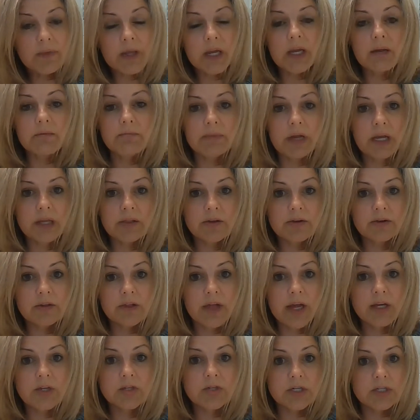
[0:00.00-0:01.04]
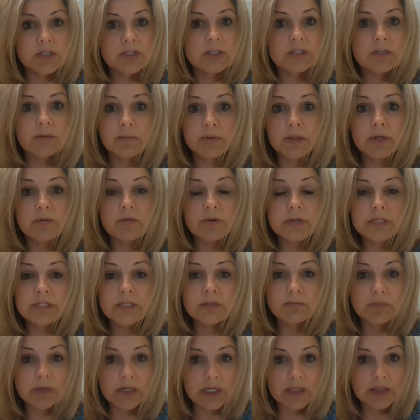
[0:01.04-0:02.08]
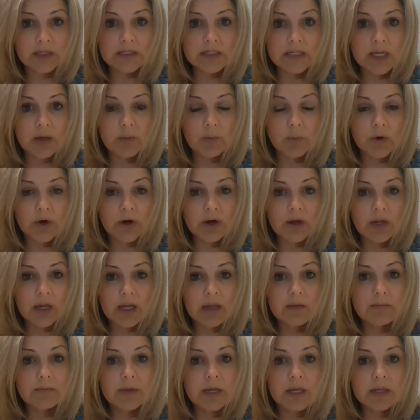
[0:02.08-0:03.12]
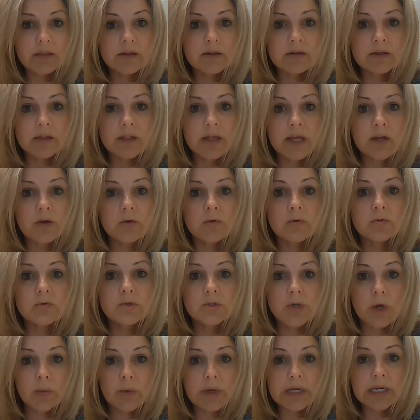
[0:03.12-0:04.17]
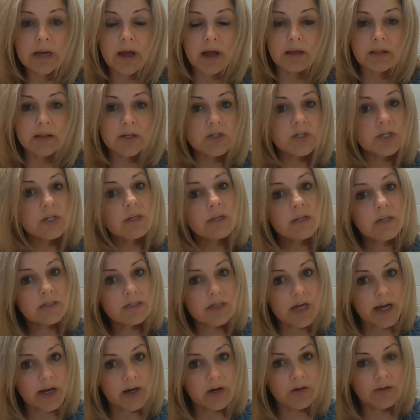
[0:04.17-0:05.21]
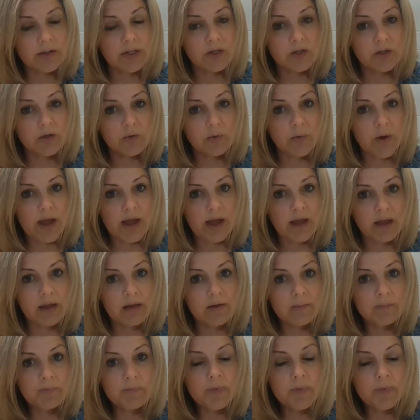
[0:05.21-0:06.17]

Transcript: It may look like just simply resubmitting the same work. It may look like showing knowledge in an entirely new way.